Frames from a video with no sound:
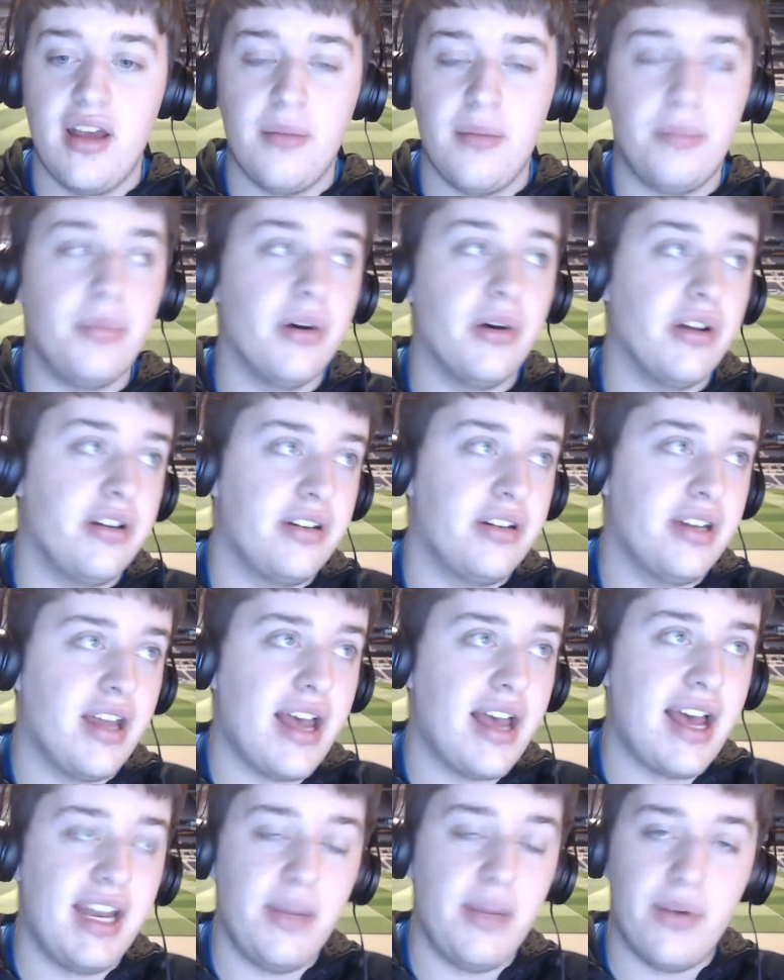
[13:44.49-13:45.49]
But
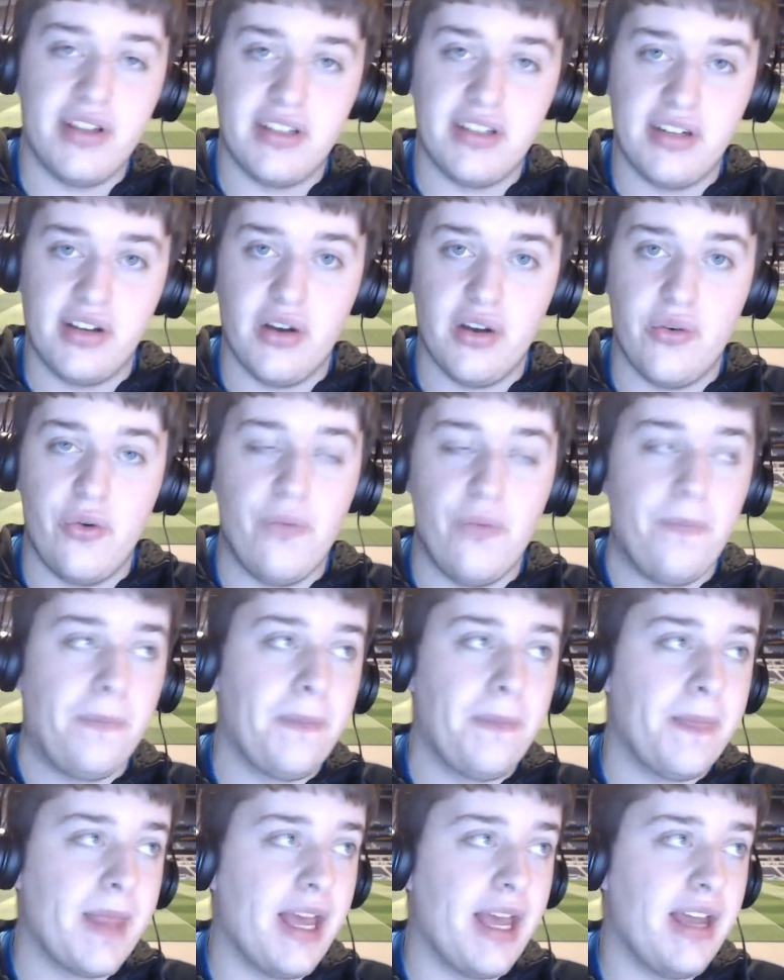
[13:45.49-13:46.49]
Alli wants to go,
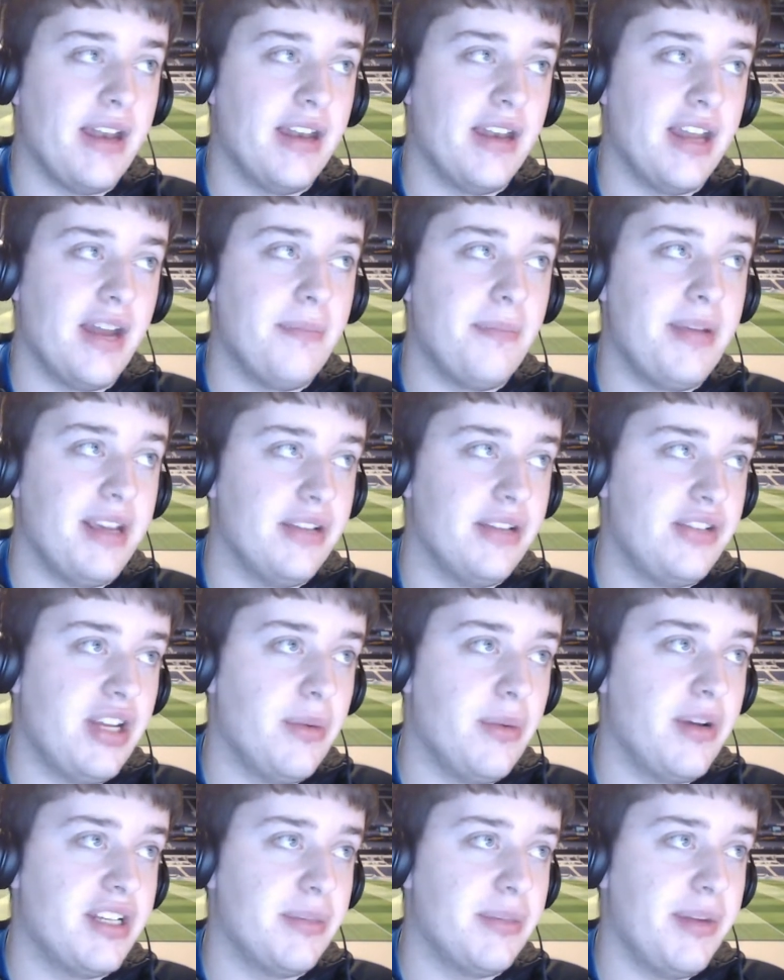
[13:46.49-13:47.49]
and, and P S G
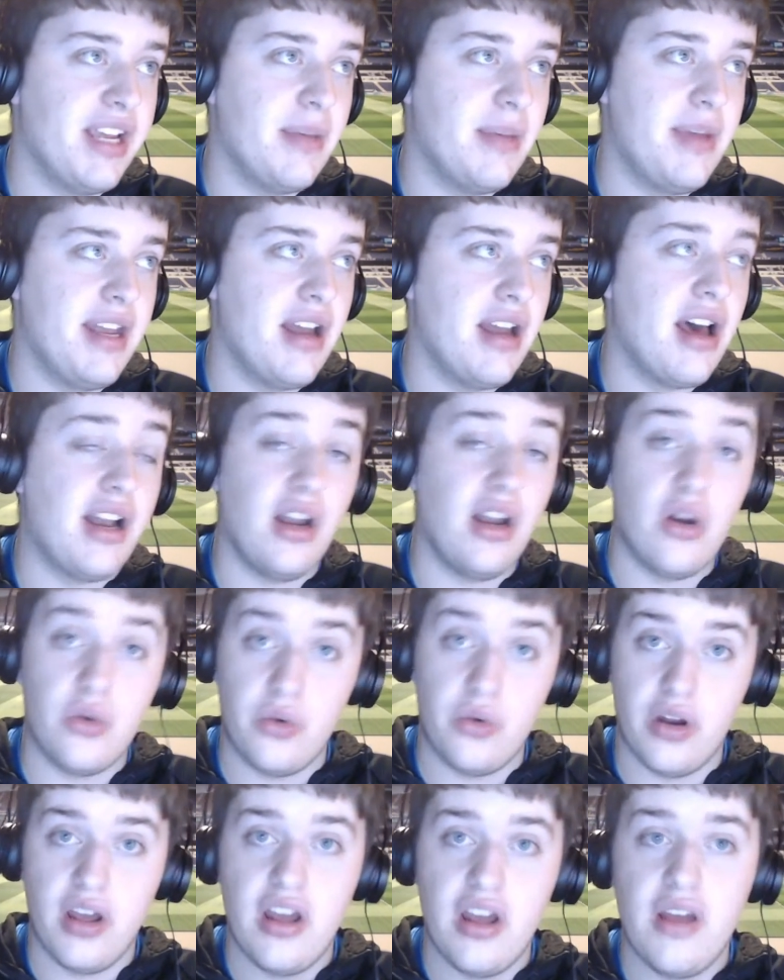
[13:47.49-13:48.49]
want to bring him in on
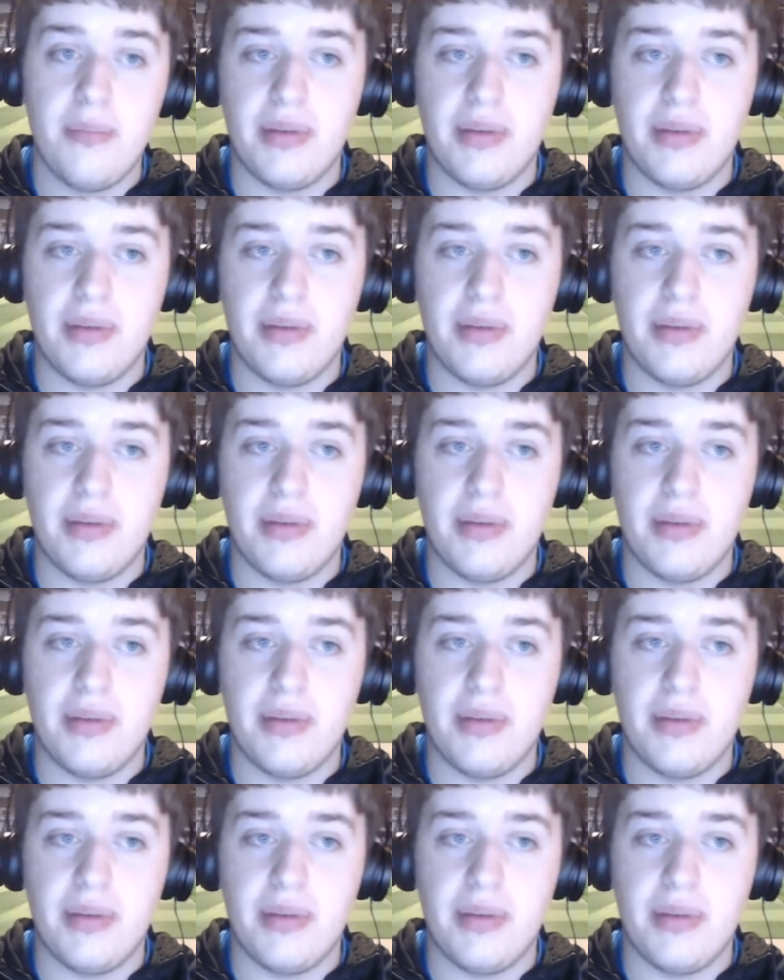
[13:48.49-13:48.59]
loan.